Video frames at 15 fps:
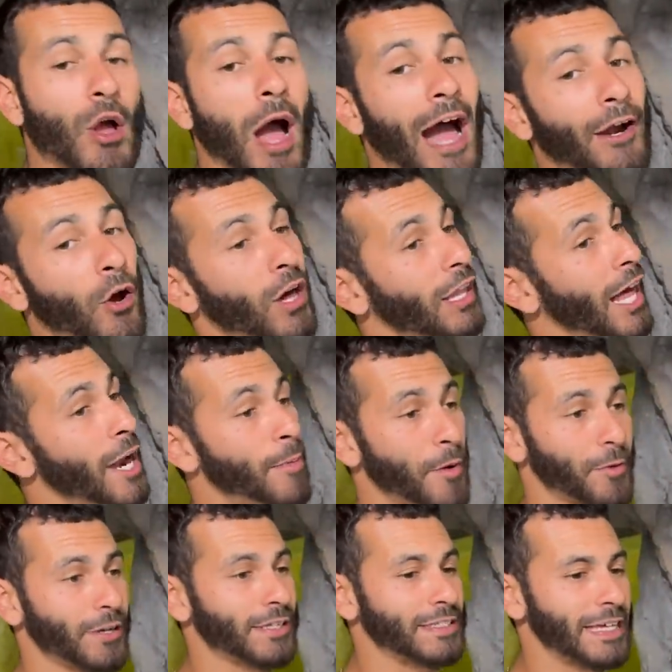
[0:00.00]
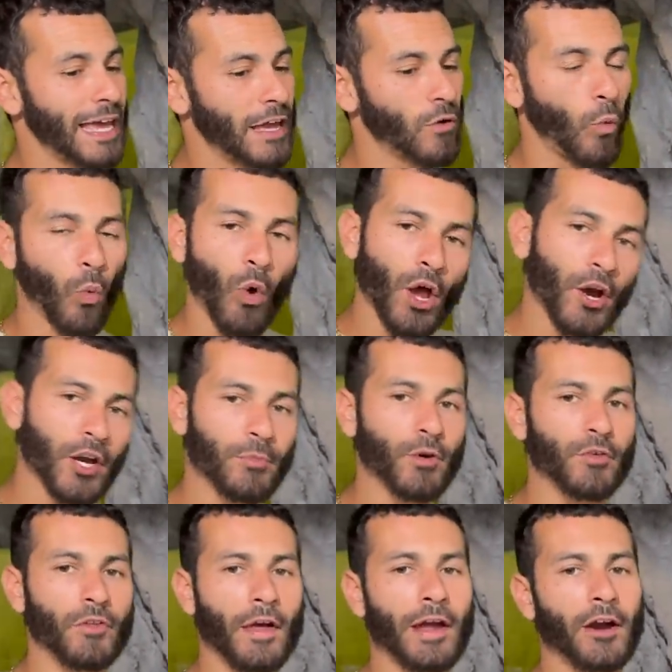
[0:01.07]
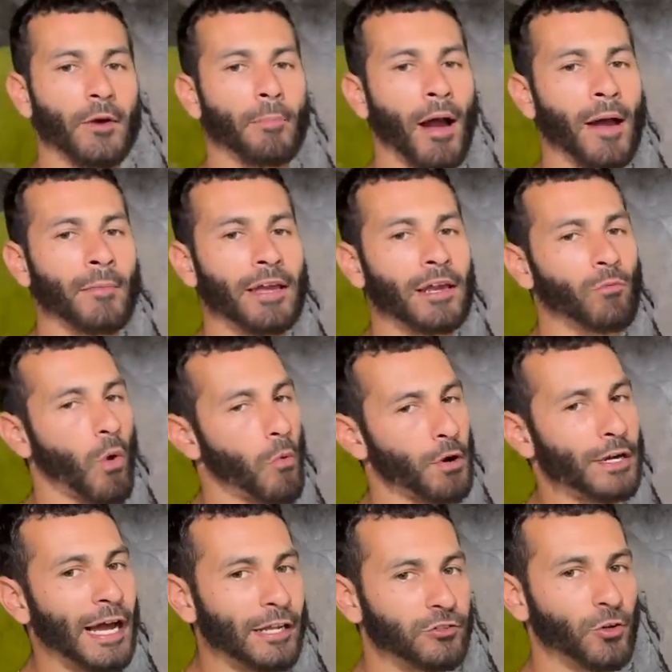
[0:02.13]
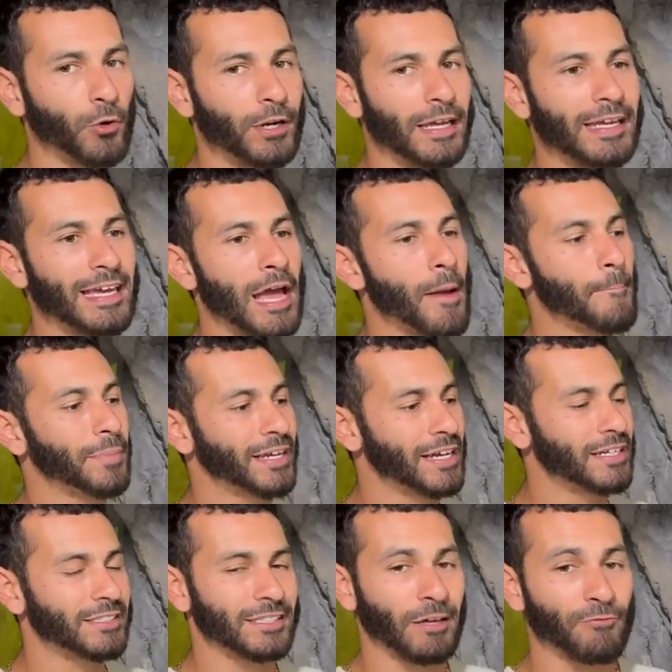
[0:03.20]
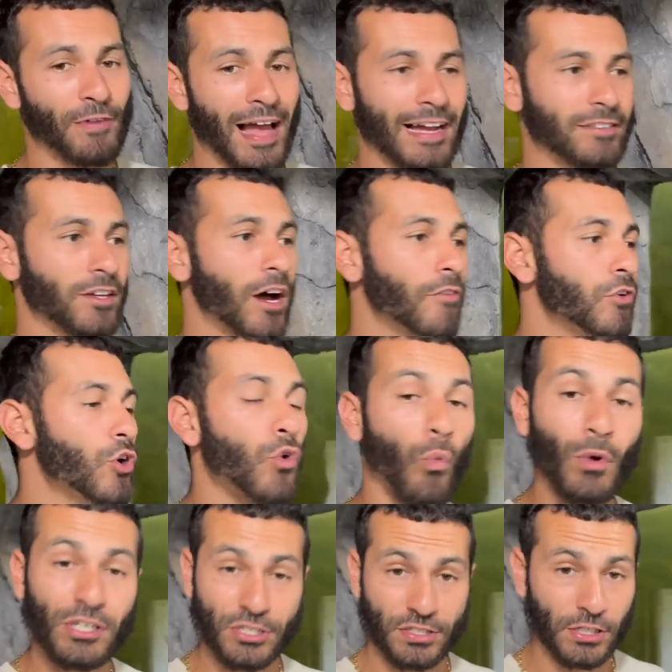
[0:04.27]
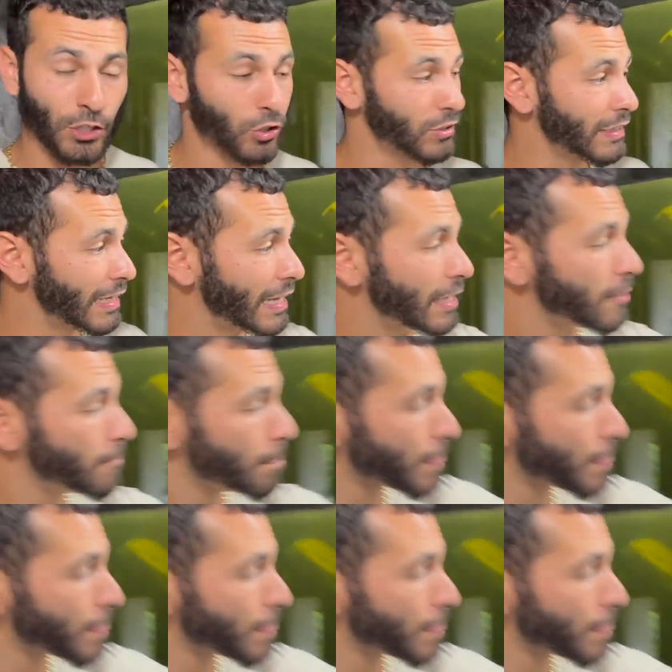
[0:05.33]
I know a lot of people are gonna say, when are you moving the Arapaima in? Well, we're not doing it yet because of the fact of we still need